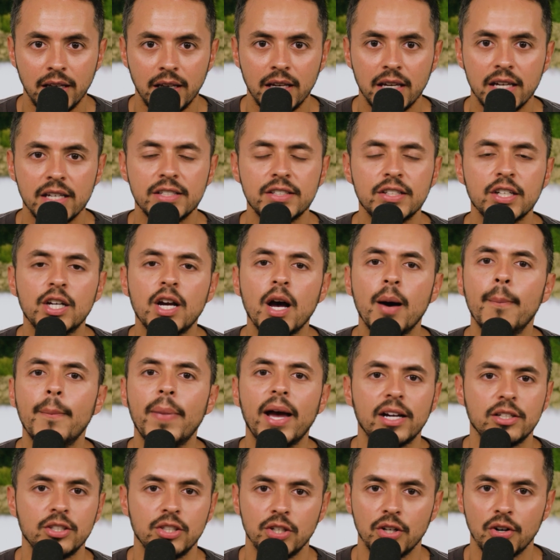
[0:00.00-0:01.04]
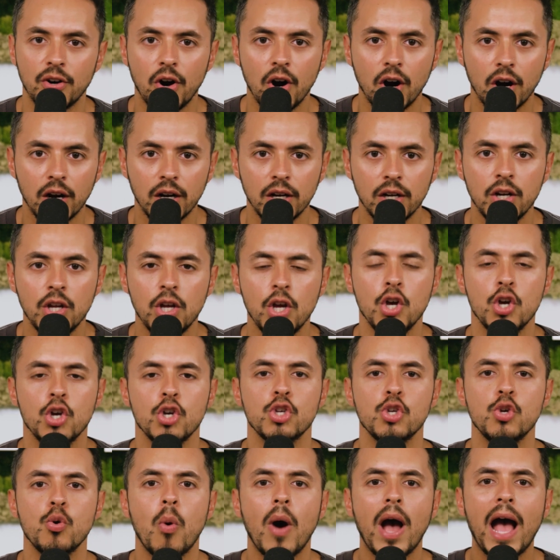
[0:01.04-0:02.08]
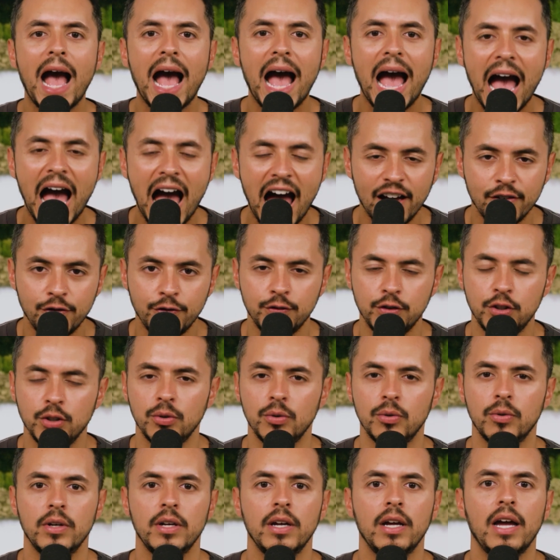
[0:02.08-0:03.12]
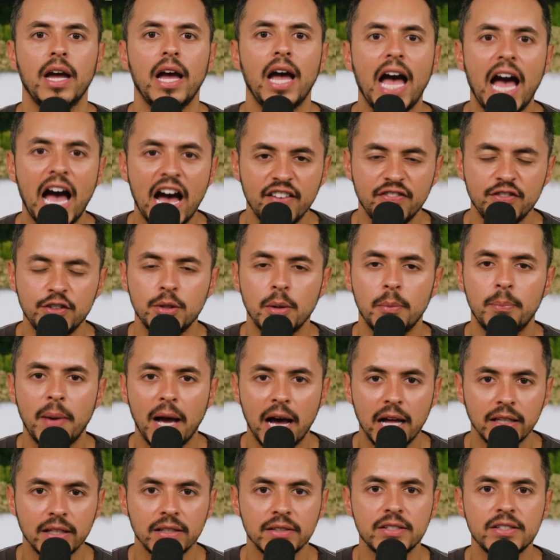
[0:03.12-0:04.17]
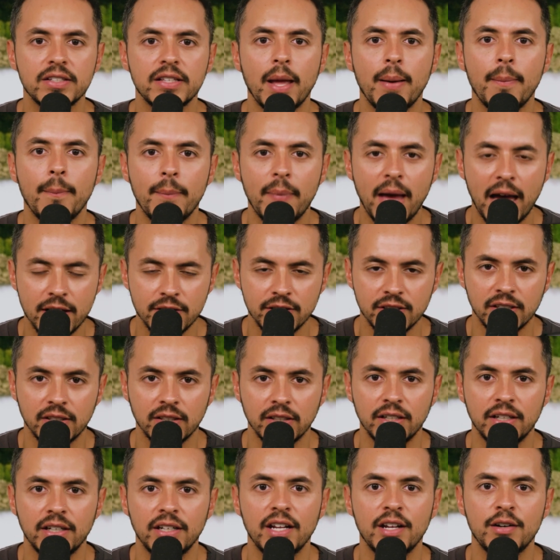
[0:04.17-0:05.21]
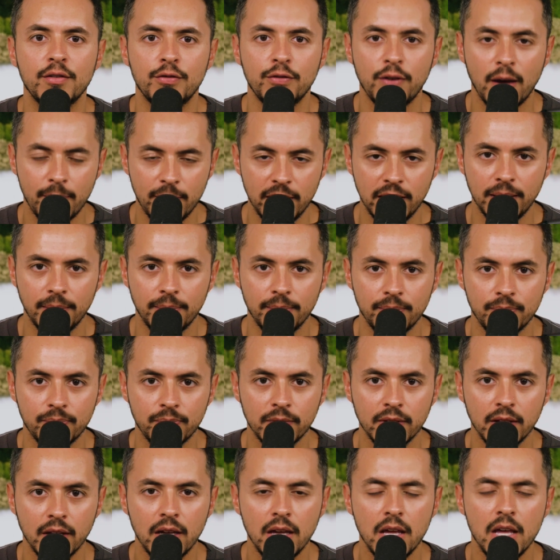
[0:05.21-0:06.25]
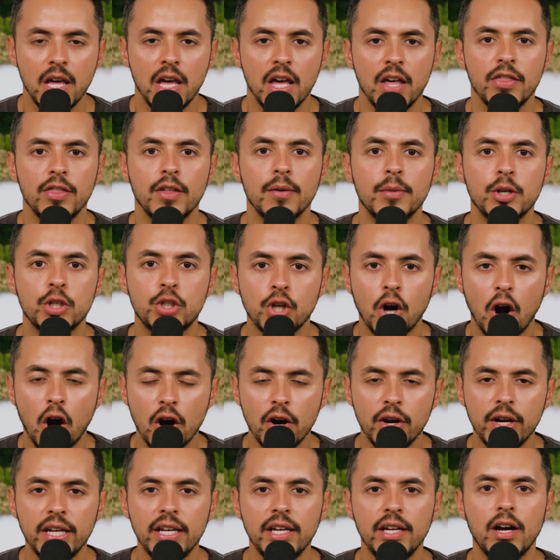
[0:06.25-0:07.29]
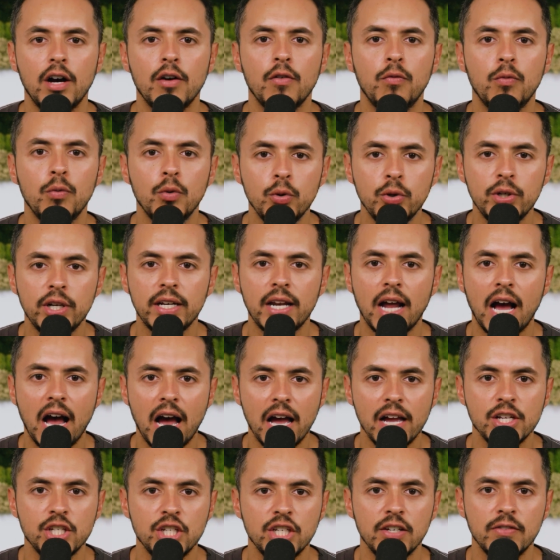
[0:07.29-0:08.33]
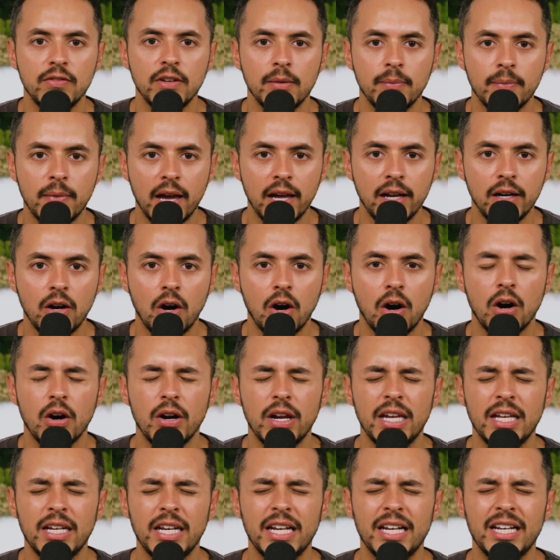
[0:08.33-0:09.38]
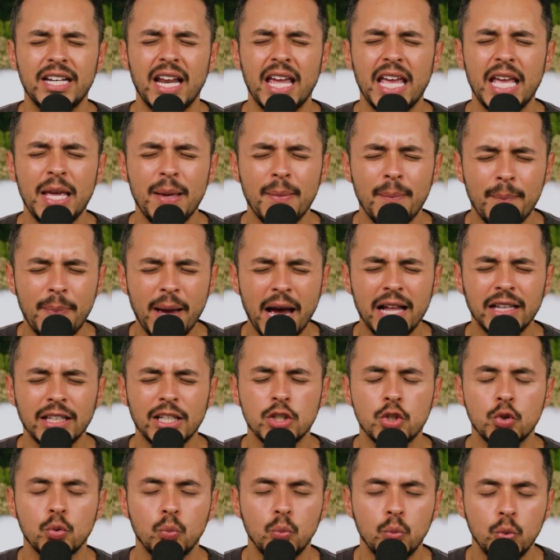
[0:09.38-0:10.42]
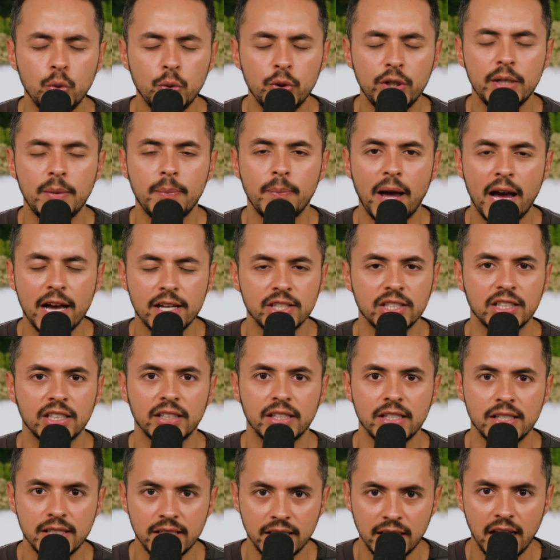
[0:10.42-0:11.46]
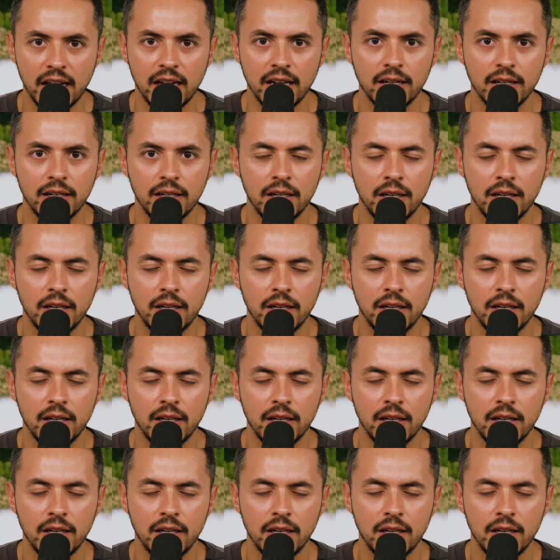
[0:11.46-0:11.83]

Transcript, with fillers: is to come back to your heart. You have to, have to balance that masculine and feminine. The majority of wounded high achieving men are in an imbalanced wounded masculine state